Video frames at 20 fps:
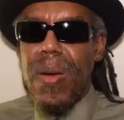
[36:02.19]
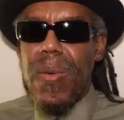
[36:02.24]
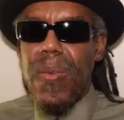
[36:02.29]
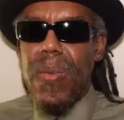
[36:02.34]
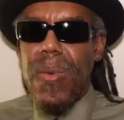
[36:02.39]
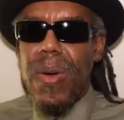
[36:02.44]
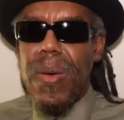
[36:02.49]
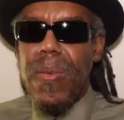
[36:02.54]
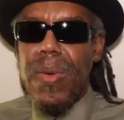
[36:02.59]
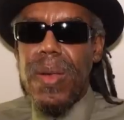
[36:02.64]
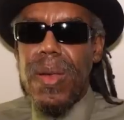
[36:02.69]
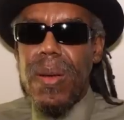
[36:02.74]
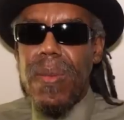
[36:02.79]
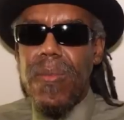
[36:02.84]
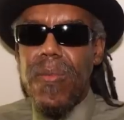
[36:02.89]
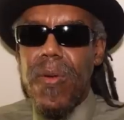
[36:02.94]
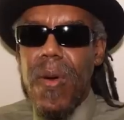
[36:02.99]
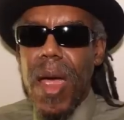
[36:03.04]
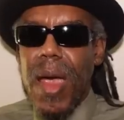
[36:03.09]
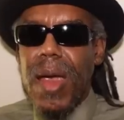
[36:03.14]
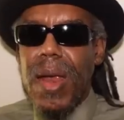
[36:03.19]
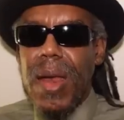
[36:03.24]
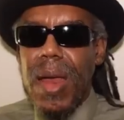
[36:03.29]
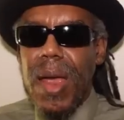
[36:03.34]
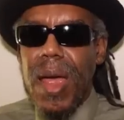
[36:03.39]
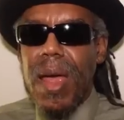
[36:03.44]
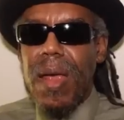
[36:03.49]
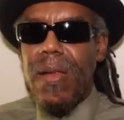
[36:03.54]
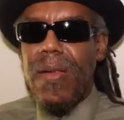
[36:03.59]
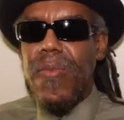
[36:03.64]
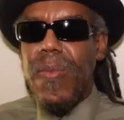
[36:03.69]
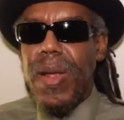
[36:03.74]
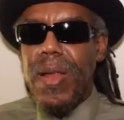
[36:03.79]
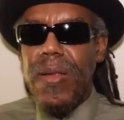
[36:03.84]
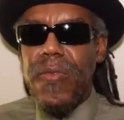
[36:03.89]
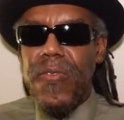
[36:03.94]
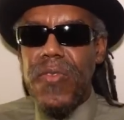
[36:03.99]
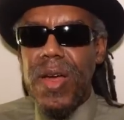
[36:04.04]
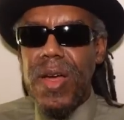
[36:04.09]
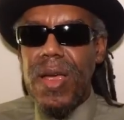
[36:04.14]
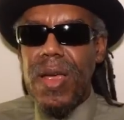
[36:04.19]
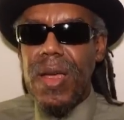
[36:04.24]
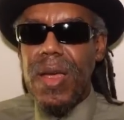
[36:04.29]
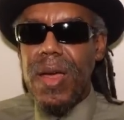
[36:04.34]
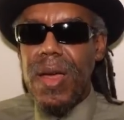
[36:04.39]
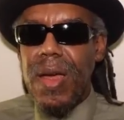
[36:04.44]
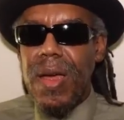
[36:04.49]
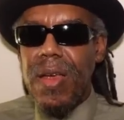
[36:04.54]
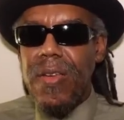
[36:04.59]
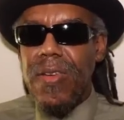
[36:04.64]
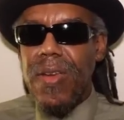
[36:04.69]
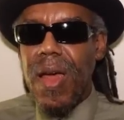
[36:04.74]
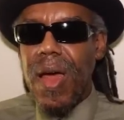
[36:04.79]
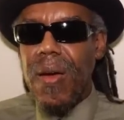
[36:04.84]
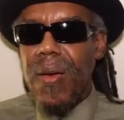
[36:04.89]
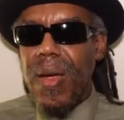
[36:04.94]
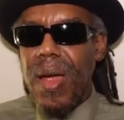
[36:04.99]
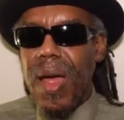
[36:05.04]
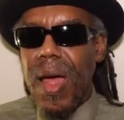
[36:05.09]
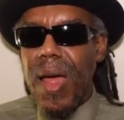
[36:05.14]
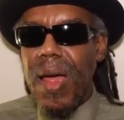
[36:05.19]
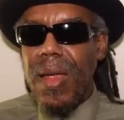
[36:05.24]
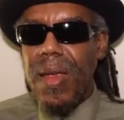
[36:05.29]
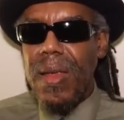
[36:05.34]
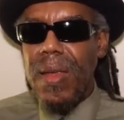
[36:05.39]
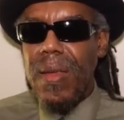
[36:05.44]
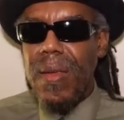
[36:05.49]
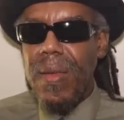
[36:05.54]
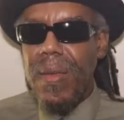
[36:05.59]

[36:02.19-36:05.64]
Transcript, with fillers: no war with them raggedy ass motherfucking guns y'all got.